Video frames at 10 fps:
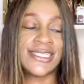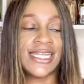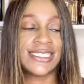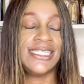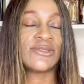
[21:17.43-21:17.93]

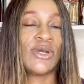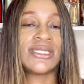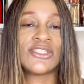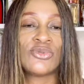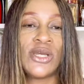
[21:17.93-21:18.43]
That is
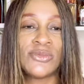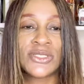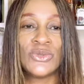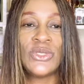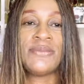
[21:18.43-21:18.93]
what this one
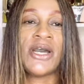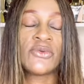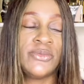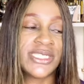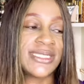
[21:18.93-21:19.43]
was all
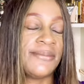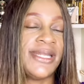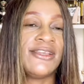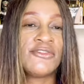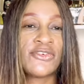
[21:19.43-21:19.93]
about. We were
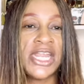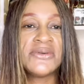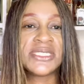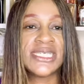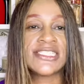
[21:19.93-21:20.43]
sampling
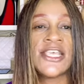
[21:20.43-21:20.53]
fragrances.